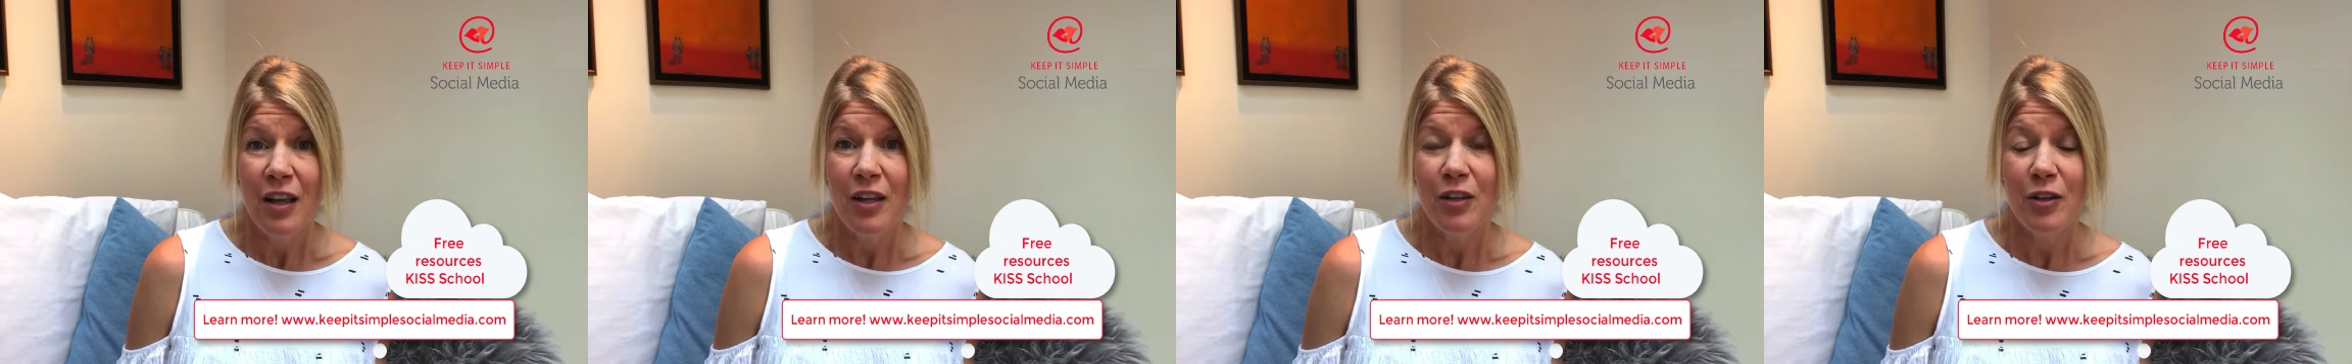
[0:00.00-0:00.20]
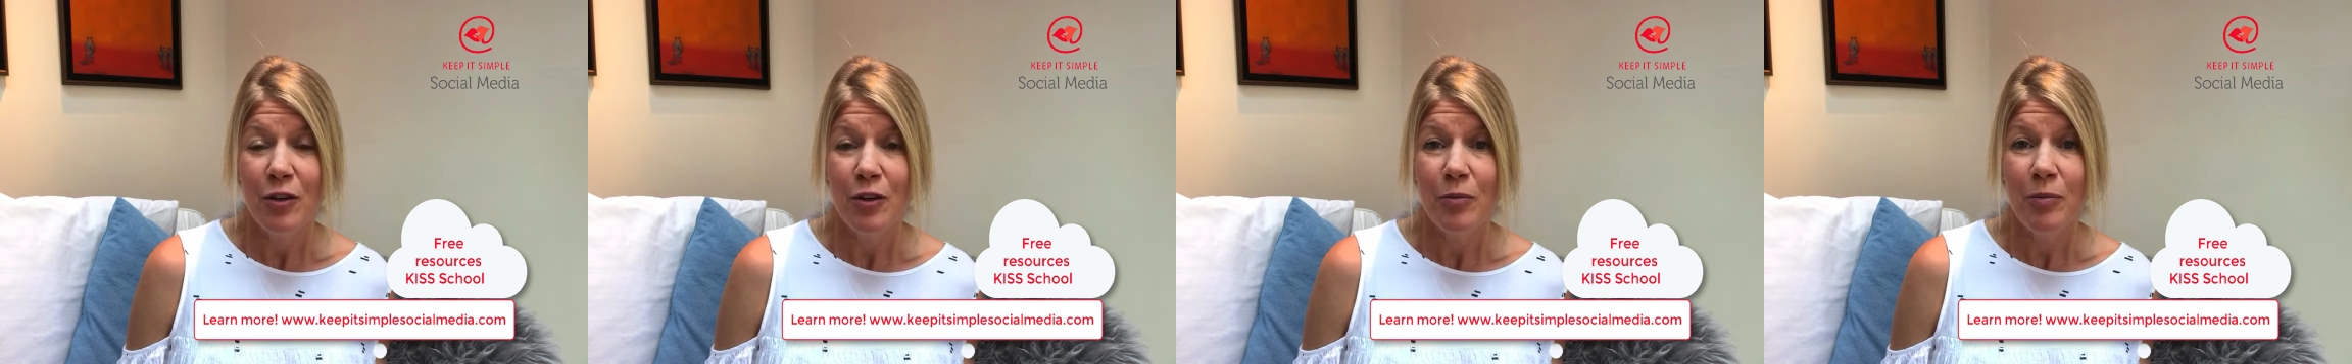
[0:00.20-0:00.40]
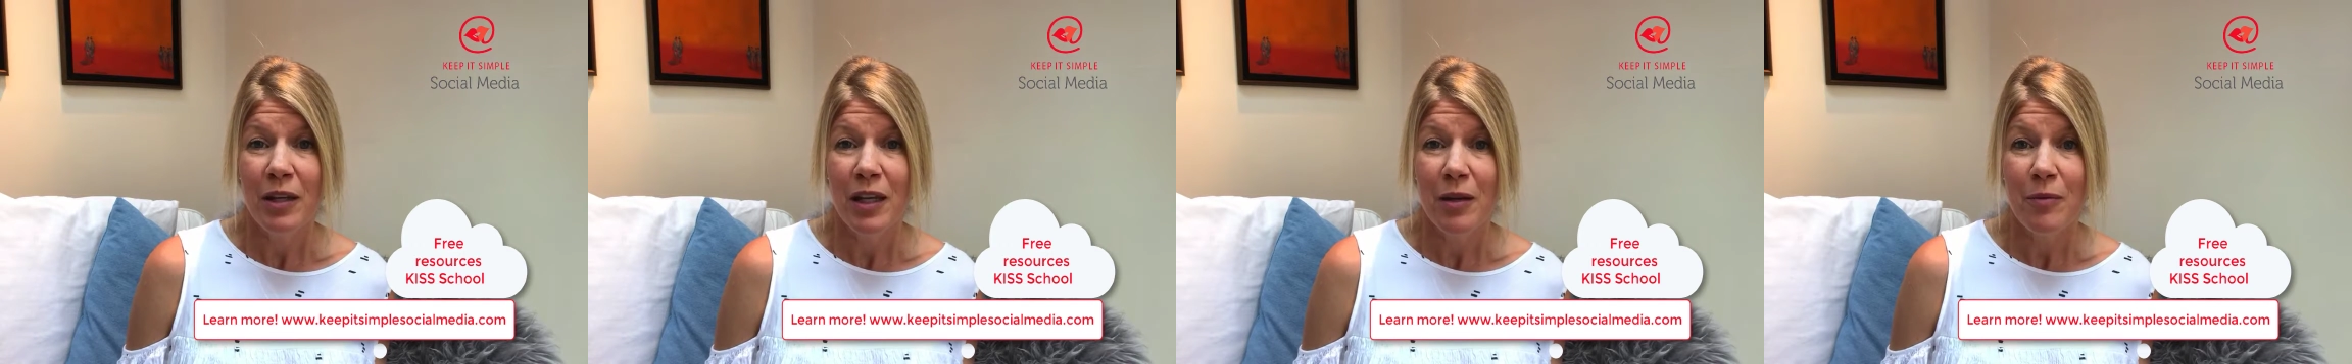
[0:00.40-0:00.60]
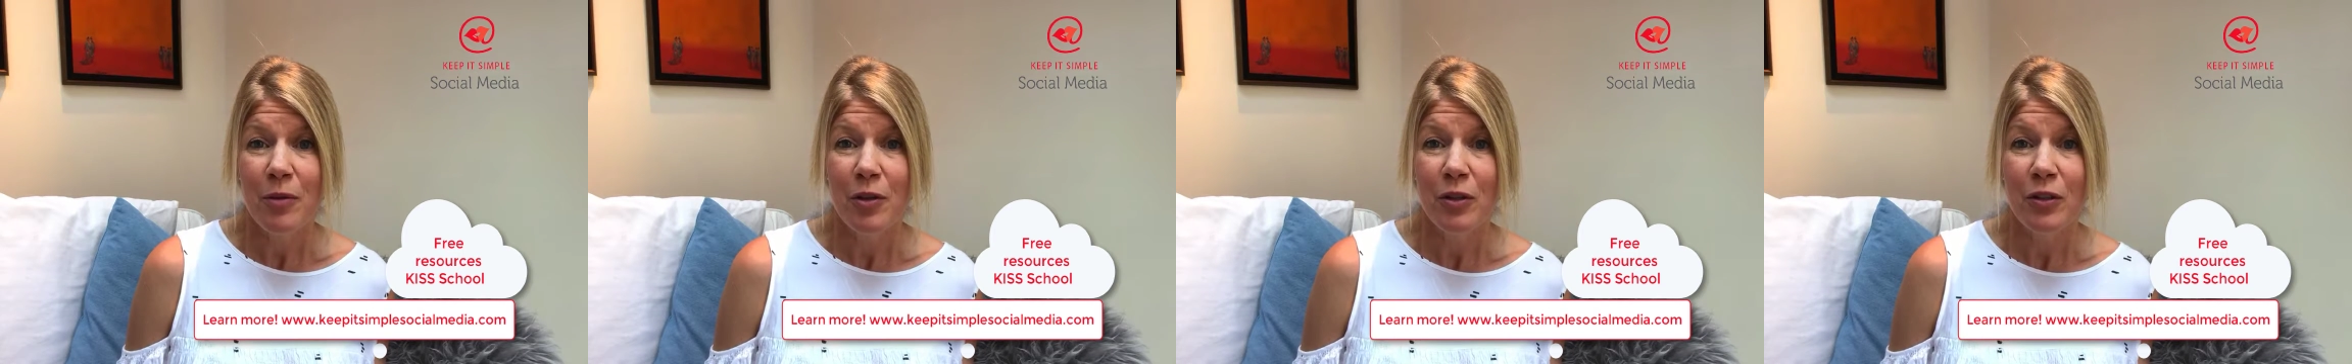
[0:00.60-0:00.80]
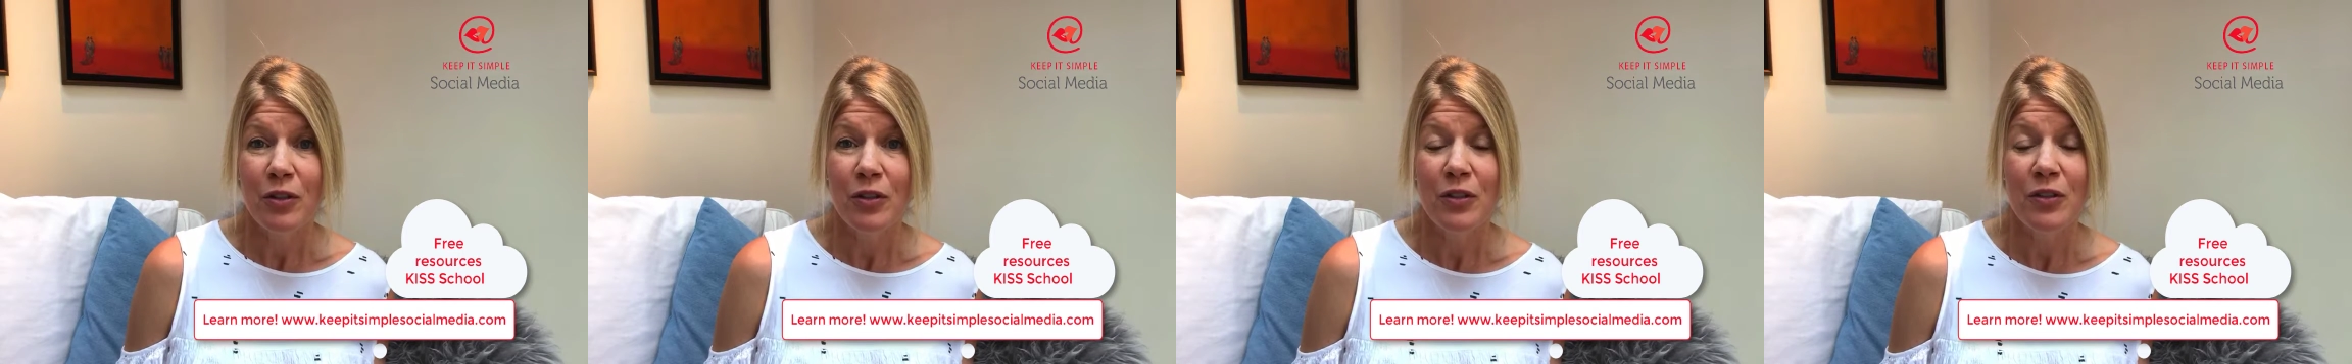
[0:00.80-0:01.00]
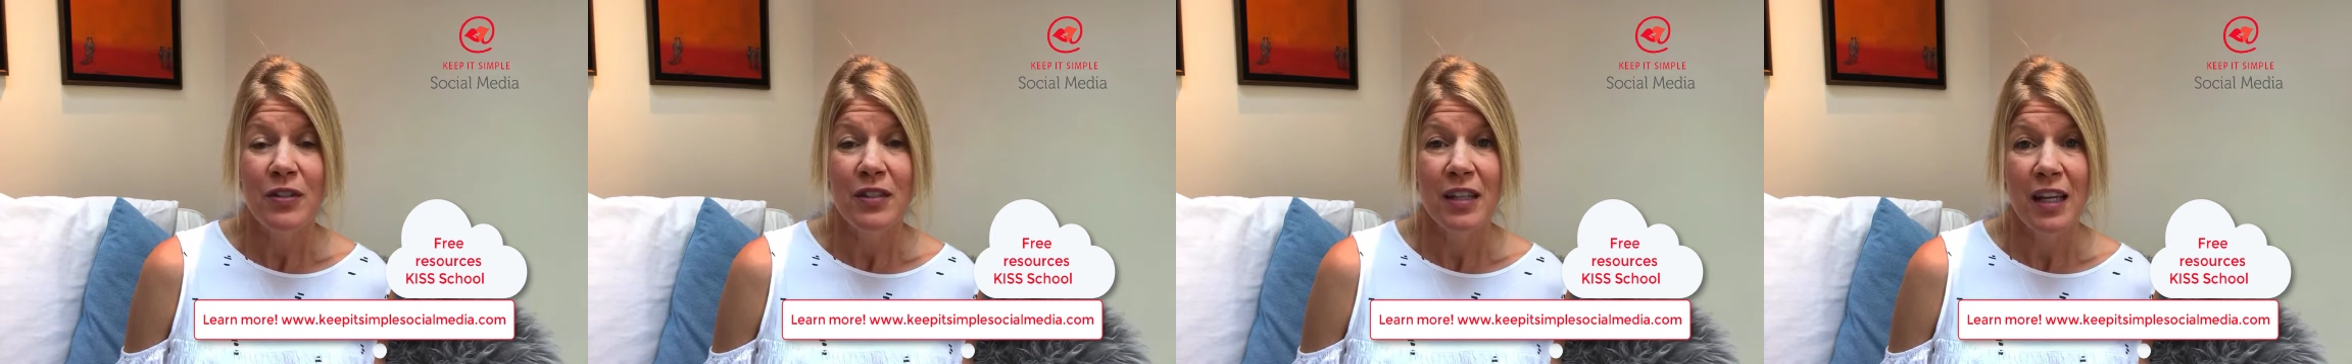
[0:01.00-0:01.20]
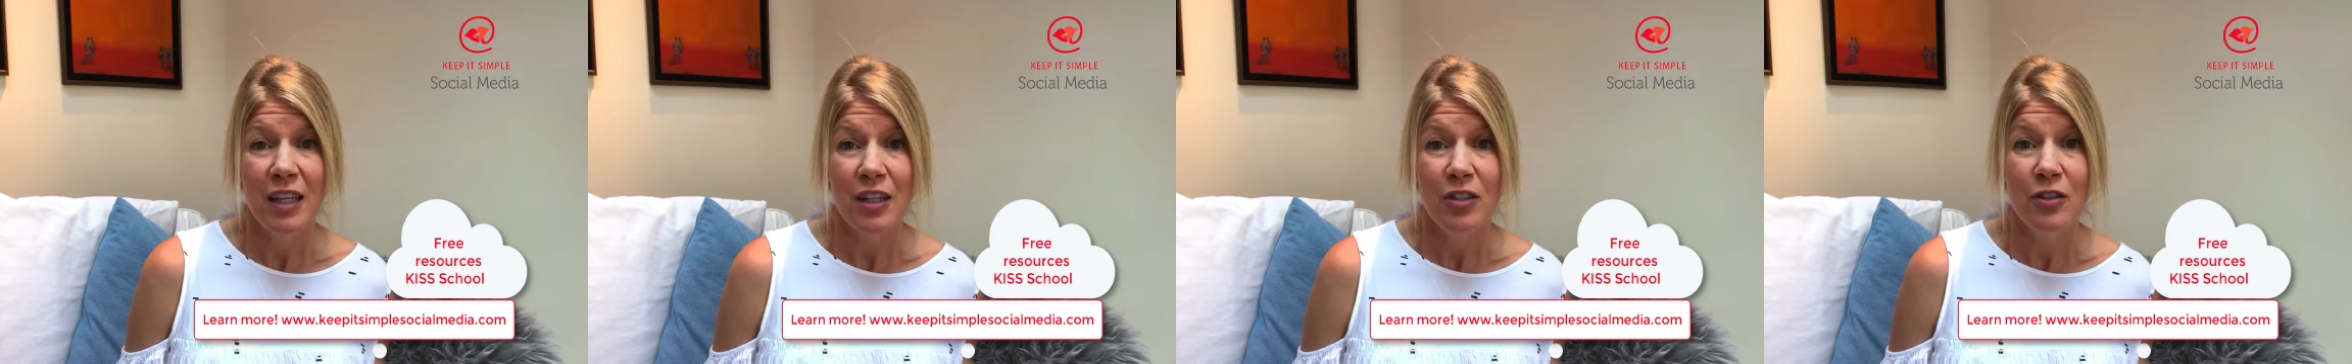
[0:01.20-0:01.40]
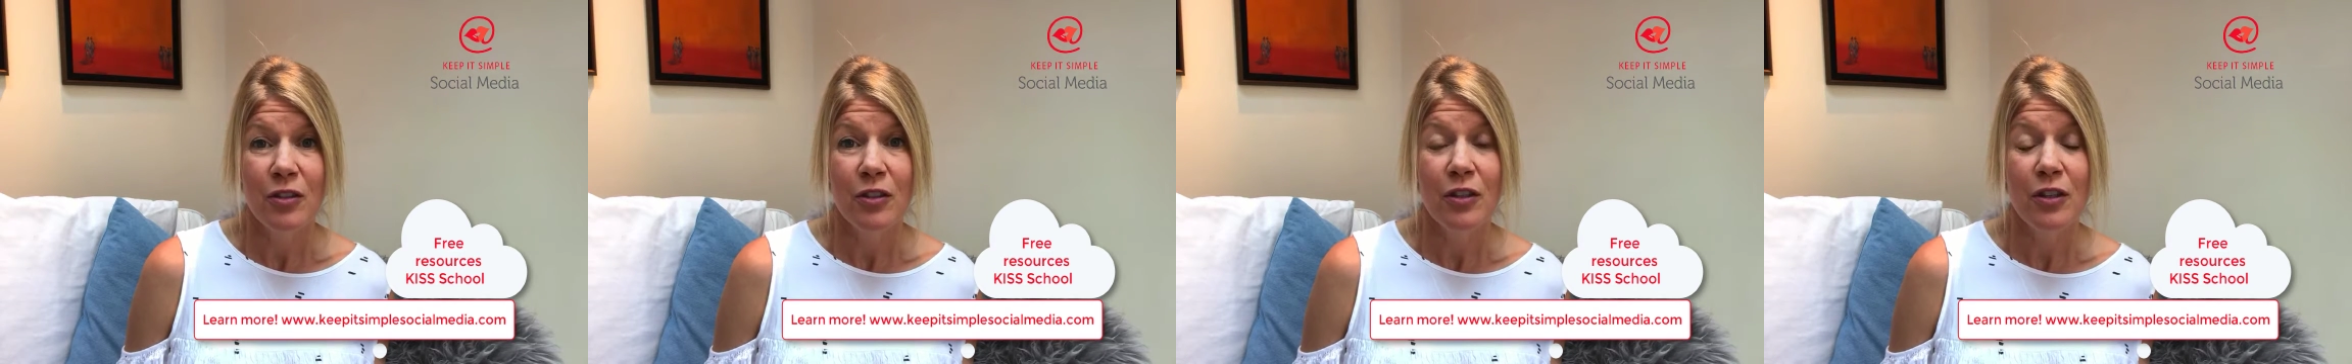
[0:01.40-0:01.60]
you'll be able to
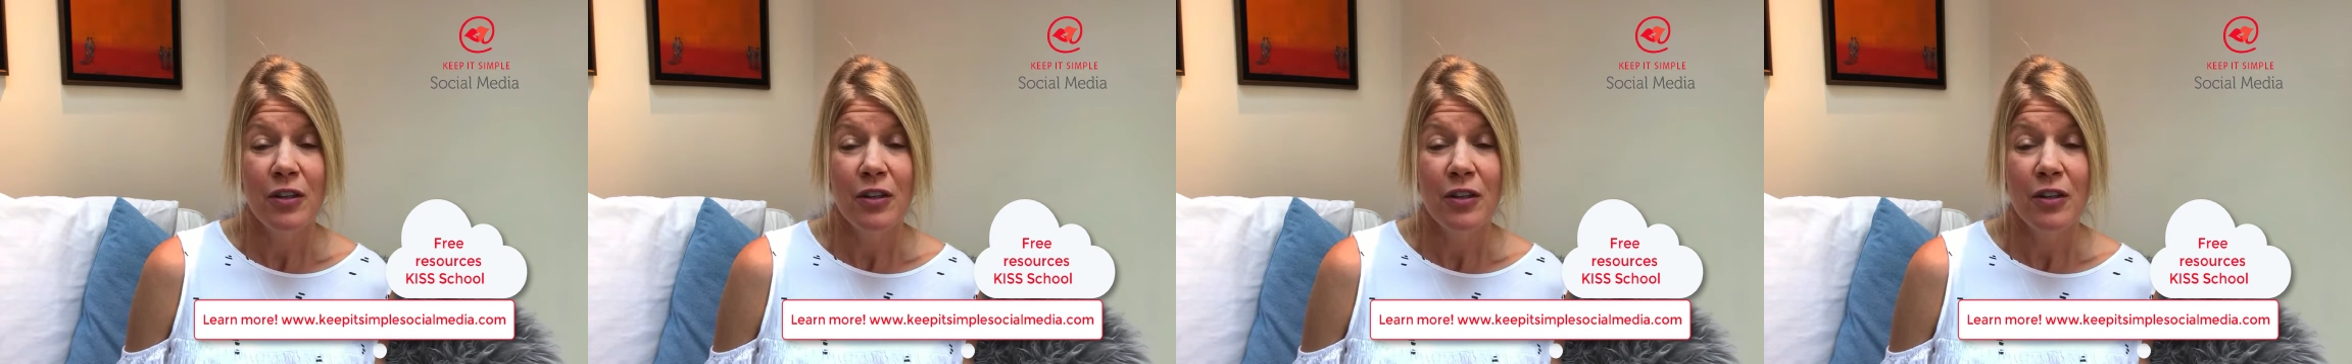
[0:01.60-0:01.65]
schedule